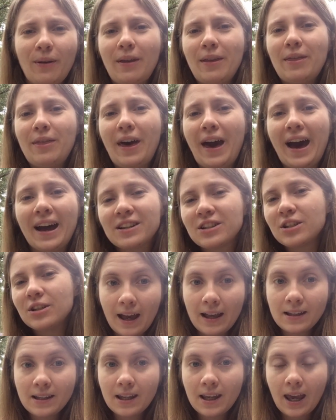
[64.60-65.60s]
that.
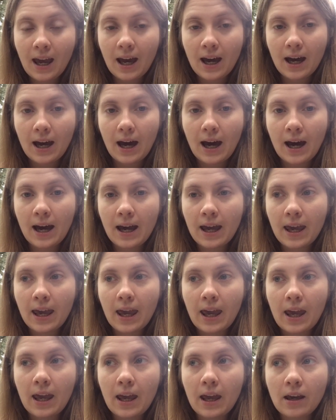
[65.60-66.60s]
And yeah,
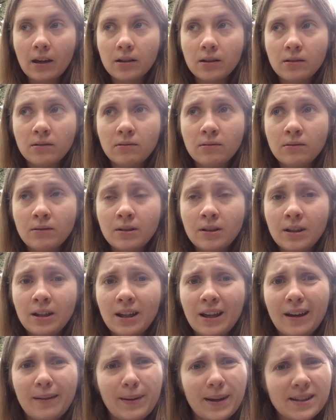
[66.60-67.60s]
I
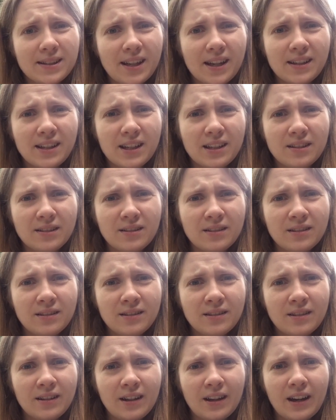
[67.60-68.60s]
am excited.
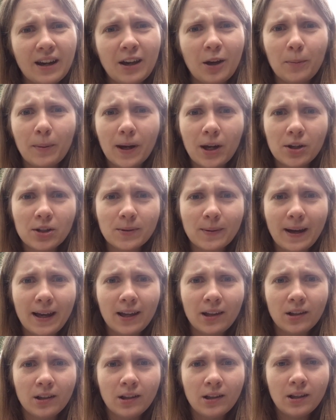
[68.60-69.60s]
I hope it goes
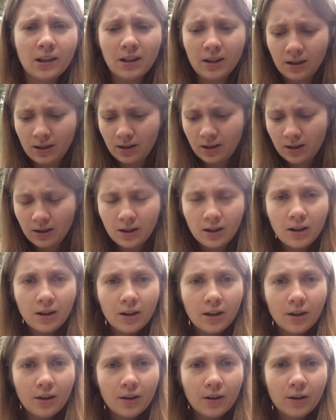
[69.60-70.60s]
well.
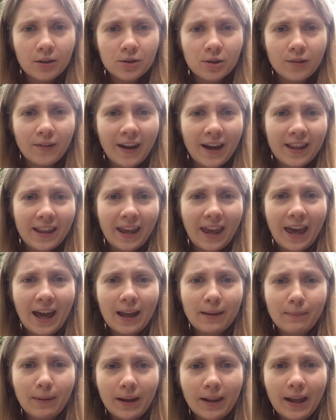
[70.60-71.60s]
Also, I've had a
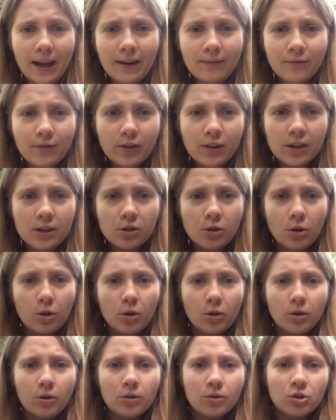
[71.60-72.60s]
cat in my lap for this
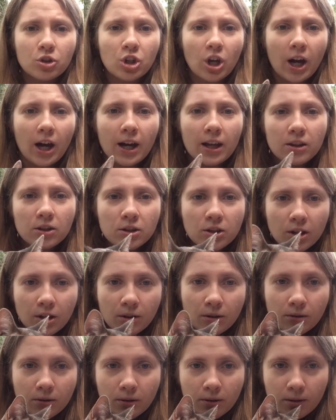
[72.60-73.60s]
whole shot, so I'm
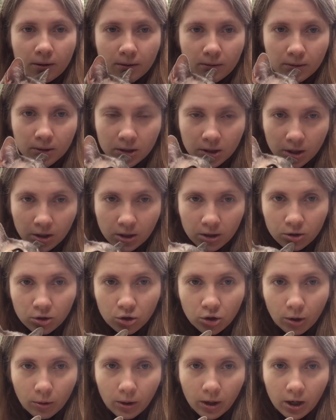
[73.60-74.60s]
just gonna
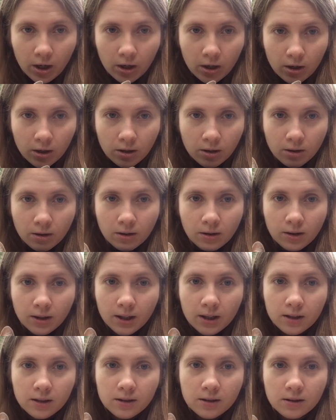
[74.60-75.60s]
show her,
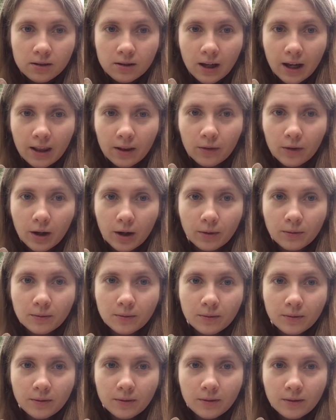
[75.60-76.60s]
because I don't know,
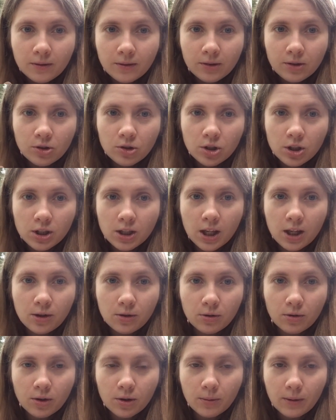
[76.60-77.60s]
she's cute
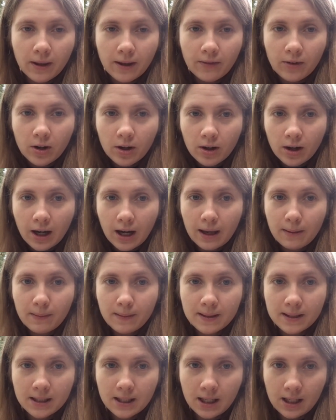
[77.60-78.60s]
or whatever. Hi,
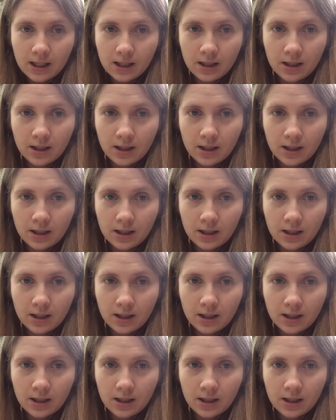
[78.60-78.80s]
Missy.